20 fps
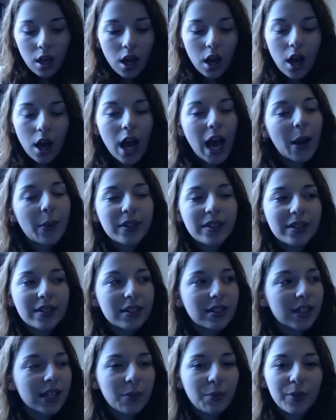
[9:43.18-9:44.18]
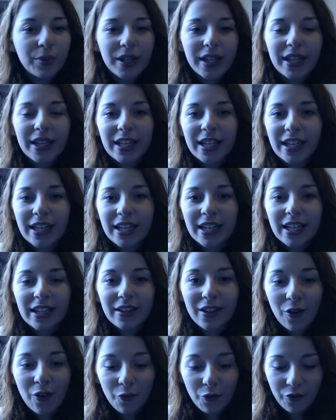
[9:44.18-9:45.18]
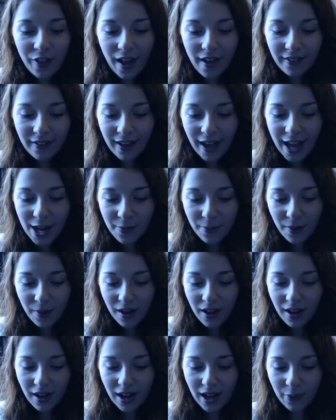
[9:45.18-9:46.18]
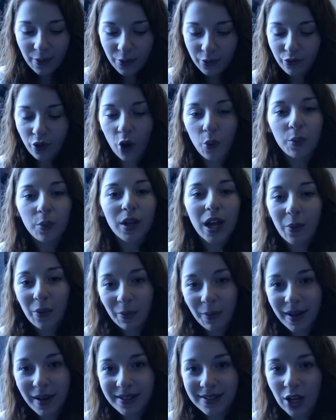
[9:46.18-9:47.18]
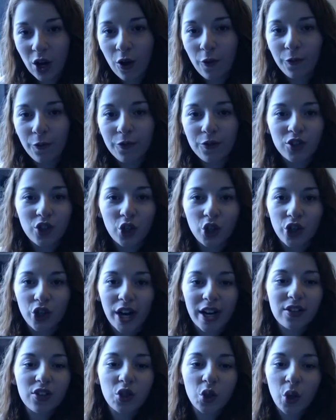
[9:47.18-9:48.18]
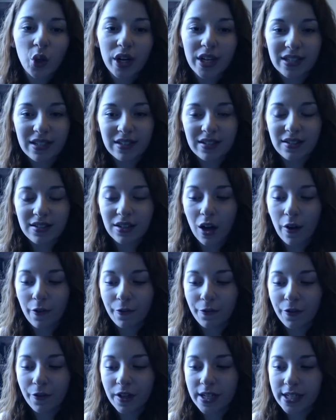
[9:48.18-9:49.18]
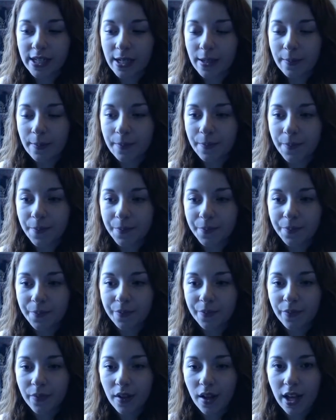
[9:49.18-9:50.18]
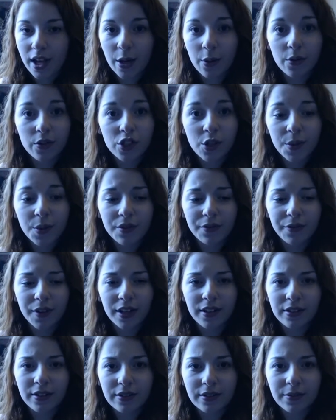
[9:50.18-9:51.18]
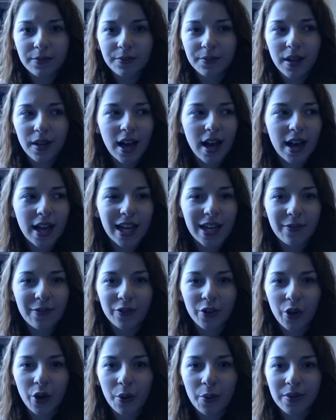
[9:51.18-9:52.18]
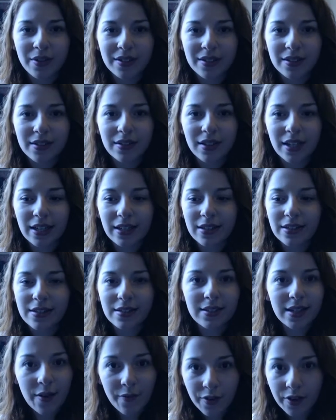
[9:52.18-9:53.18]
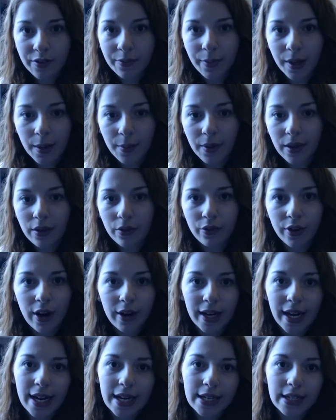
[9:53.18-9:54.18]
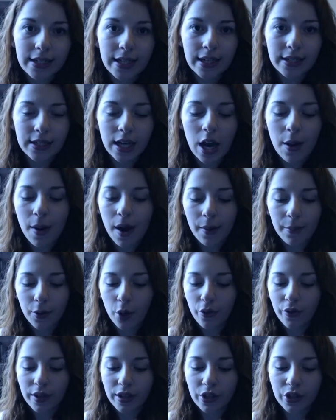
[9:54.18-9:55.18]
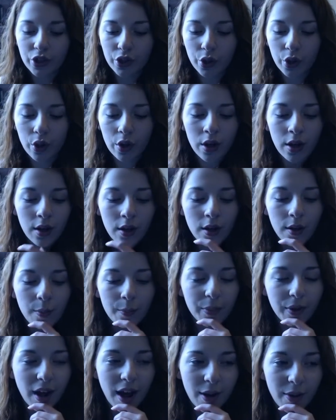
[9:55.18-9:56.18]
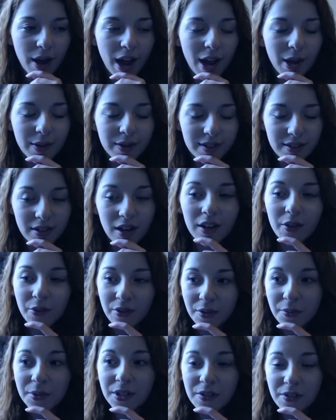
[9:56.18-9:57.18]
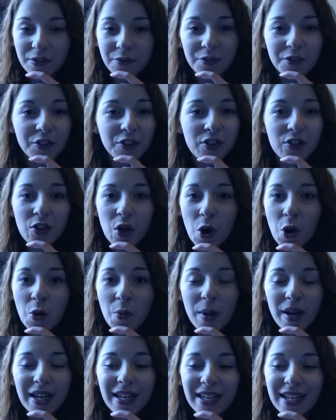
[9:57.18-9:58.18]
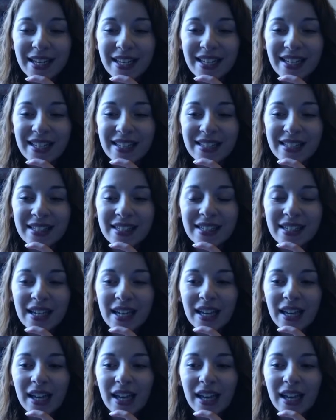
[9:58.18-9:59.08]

I was completely in love with that game. I would roleplay with myself to create stories and stuff, and it was so much fun, even though I was 7, maybe around 8 at that time. I'm not really sure. But I stuck with Oblivion for so many years.